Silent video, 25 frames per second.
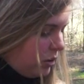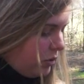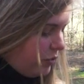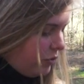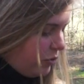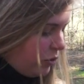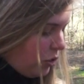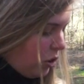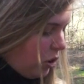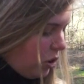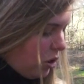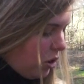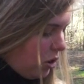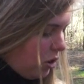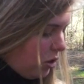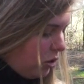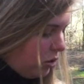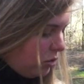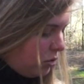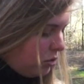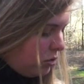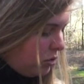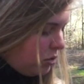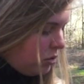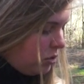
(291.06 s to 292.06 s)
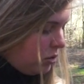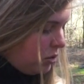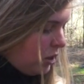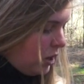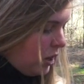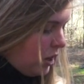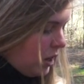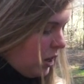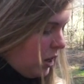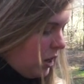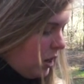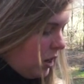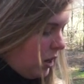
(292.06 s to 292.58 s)
frogs,
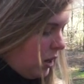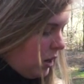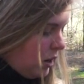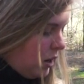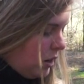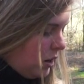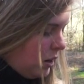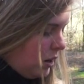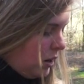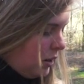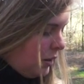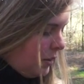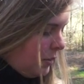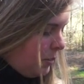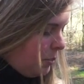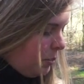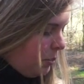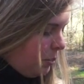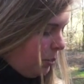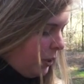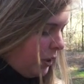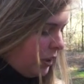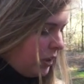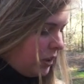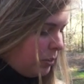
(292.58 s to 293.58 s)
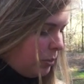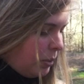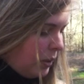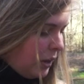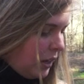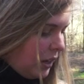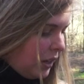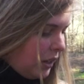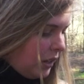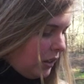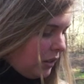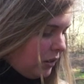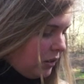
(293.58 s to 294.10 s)
buzz
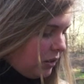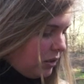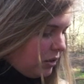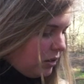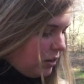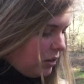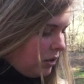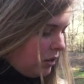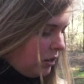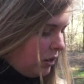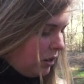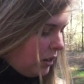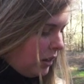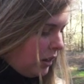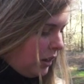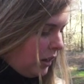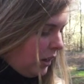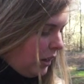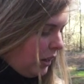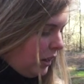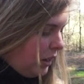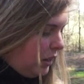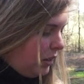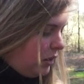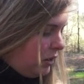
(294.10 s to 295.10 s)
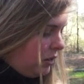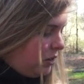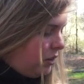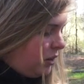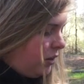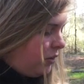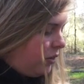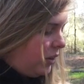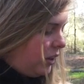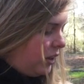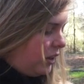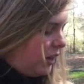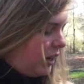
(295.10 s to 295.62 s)
baits, and
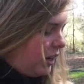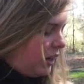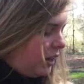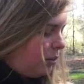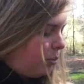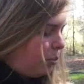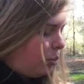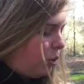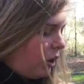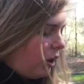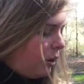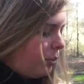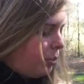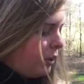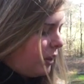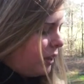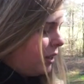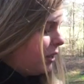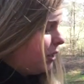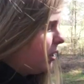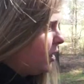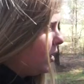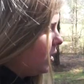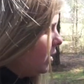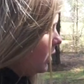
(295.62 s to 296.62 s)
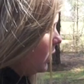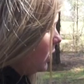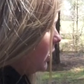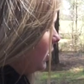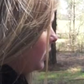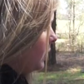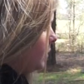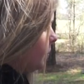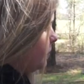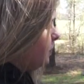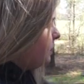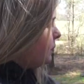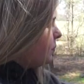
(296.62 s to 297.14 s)
stuff like that, prop baits in
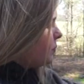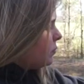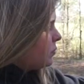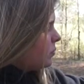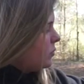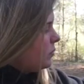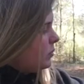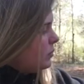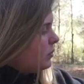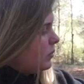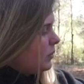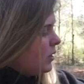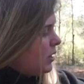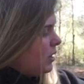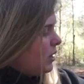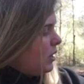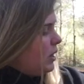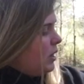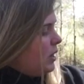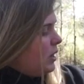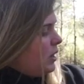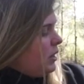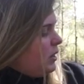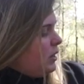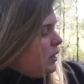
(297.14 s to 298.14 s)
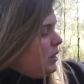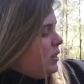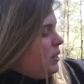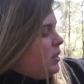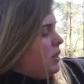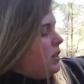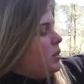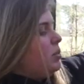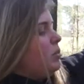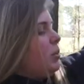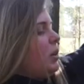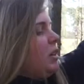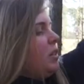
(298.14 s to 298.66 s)
there.
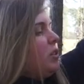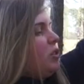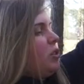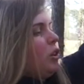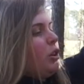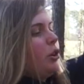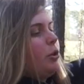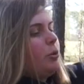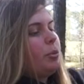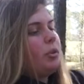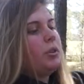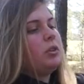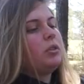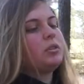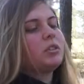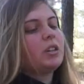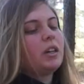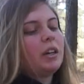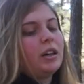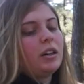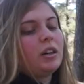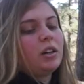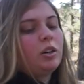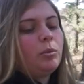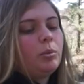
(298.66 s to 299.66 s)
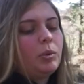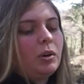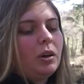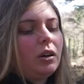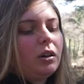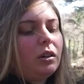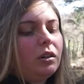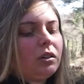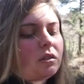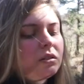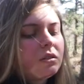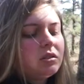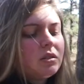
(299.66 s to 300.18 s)
This is my terminal tackle
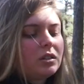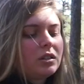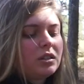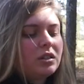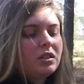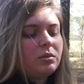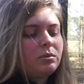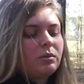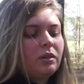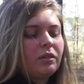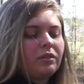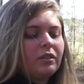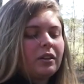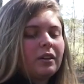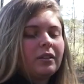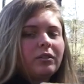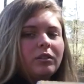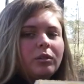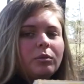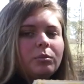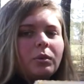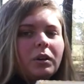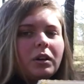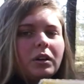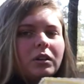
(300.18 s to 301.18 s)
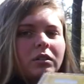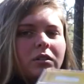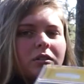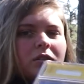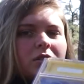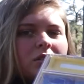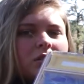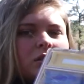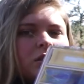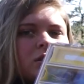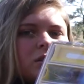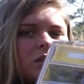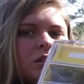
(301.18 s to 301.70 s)
box. This is my favorite
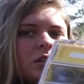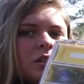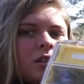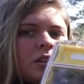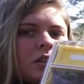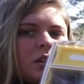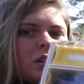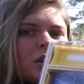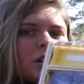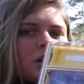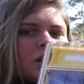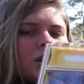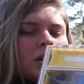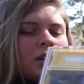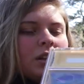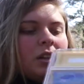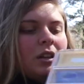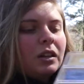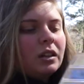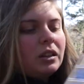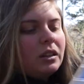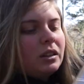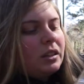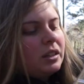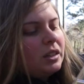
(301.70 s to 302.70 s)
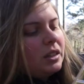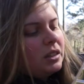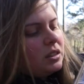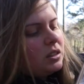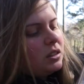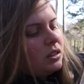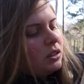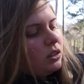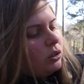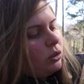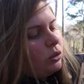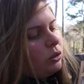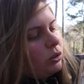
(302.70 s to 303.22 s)
box. These
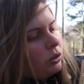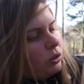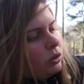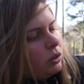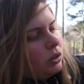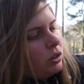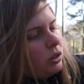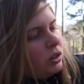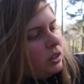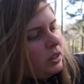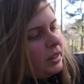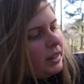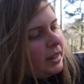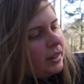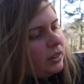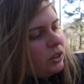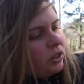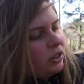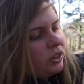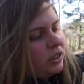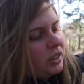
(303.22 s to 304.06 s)
little yellow